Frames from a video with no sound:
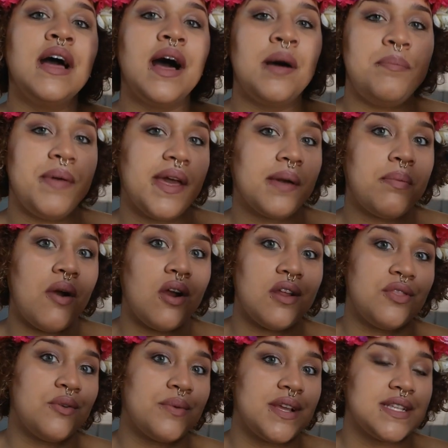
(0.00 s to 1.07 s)
a big part
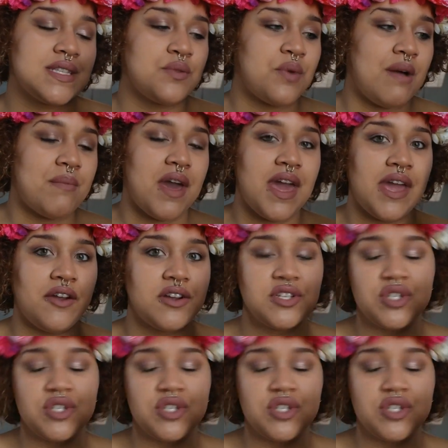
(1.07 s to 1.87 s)
of the reason why my hair